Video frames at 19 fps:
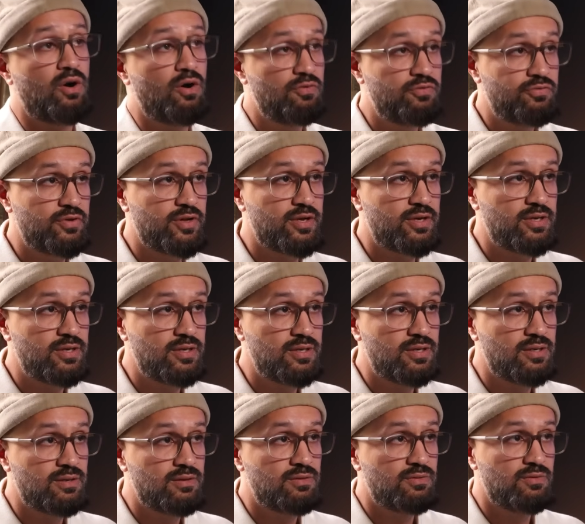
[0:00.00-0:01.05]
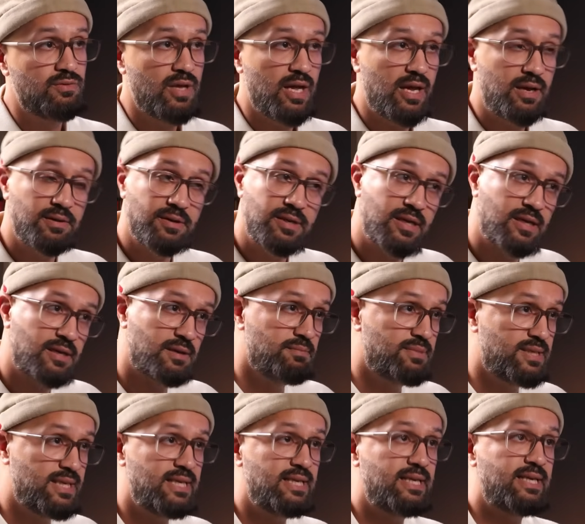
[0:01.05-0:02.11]
often
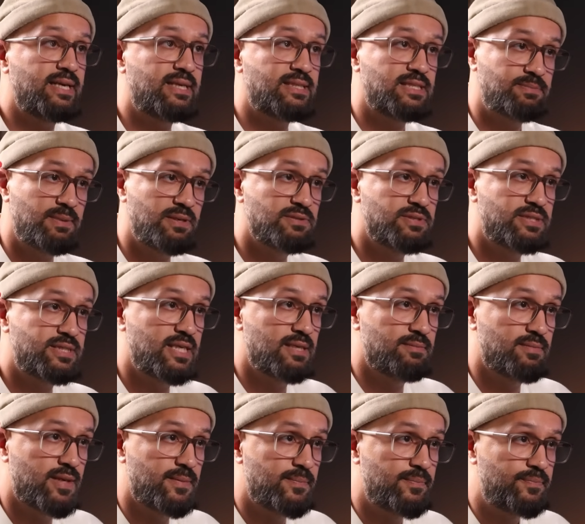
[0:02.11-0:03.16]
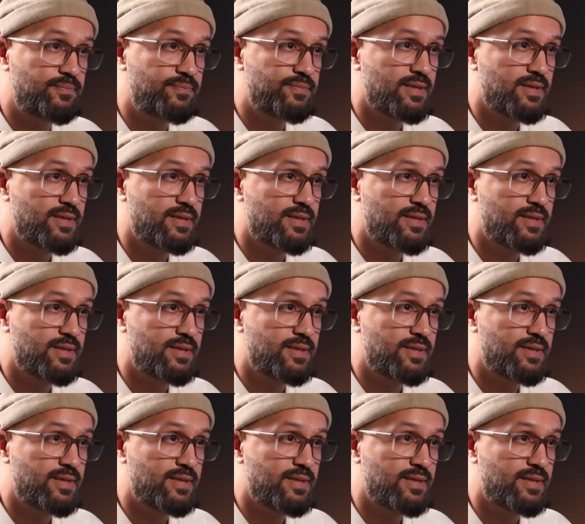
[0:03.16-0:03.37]
completely expels the Imam.